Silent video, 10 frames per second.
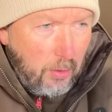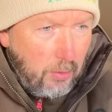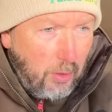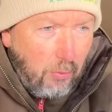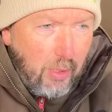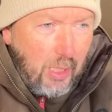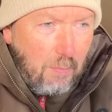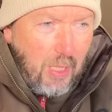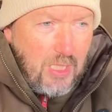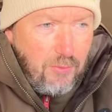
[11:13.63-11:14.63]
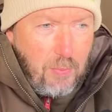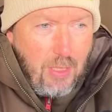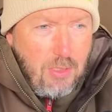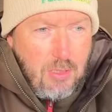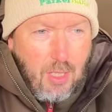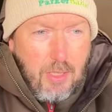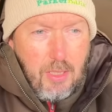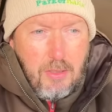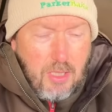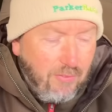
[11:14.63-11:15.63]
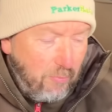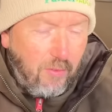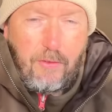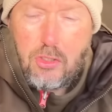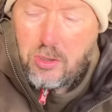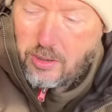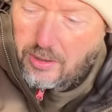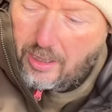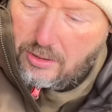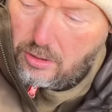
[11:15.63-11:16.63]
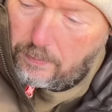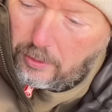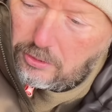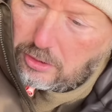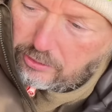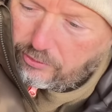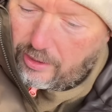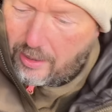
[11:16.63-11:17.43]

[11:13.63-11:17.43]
not really a massive amount to tell you, because I haven't been fishing, I say, so I apologise for that.